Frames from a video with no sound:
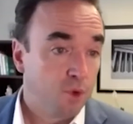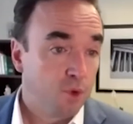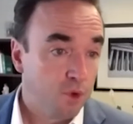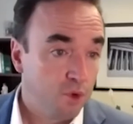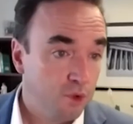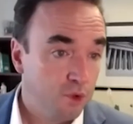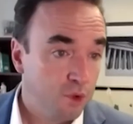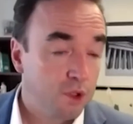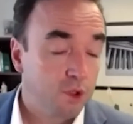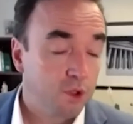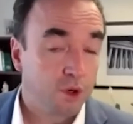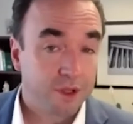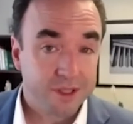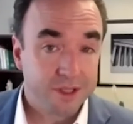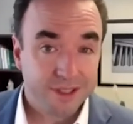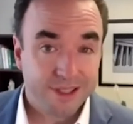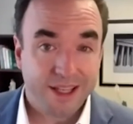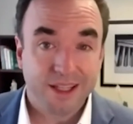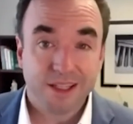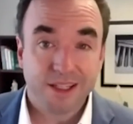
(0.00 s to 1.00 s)
New York
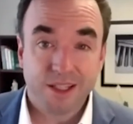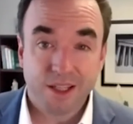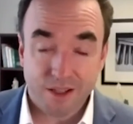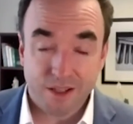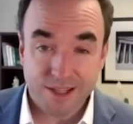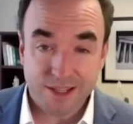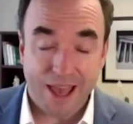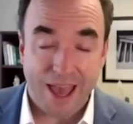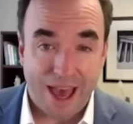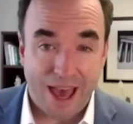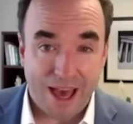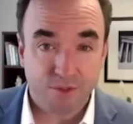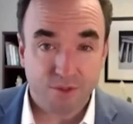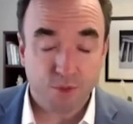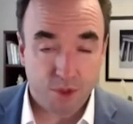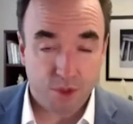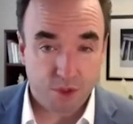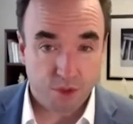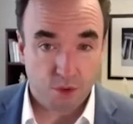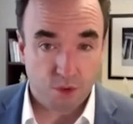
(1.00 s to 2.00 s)
State does have
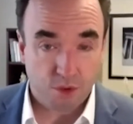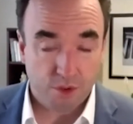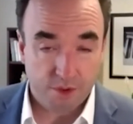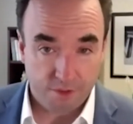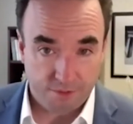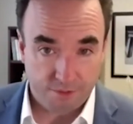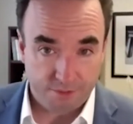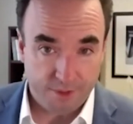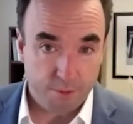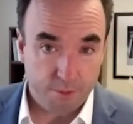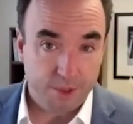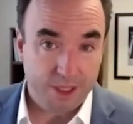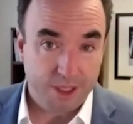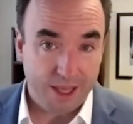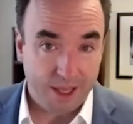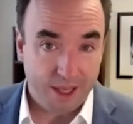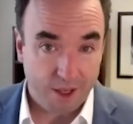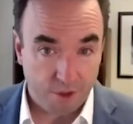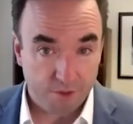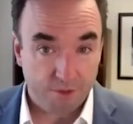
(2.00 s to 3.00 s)
what's called the Family
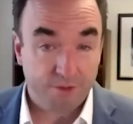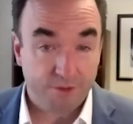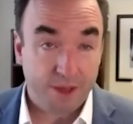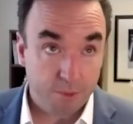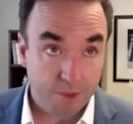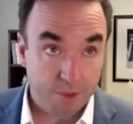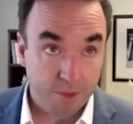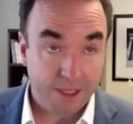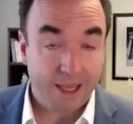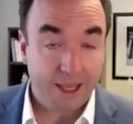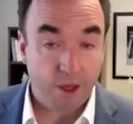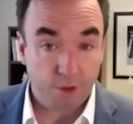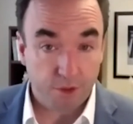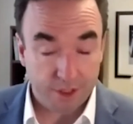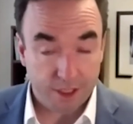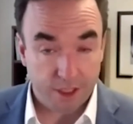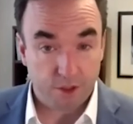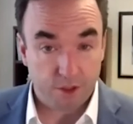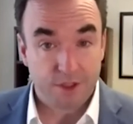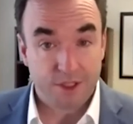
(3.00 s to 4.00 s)

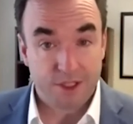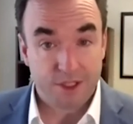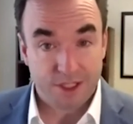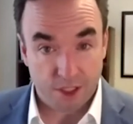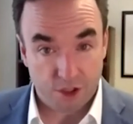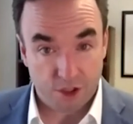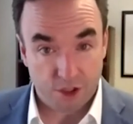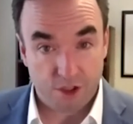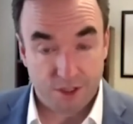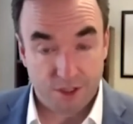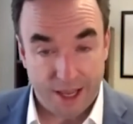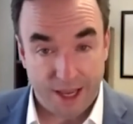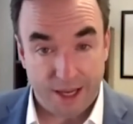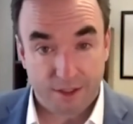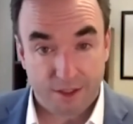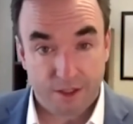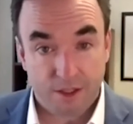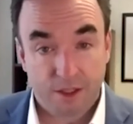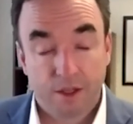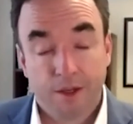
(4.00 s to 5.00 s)
Healthcare Decisions
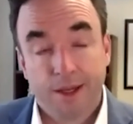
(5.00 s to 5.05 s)
Act,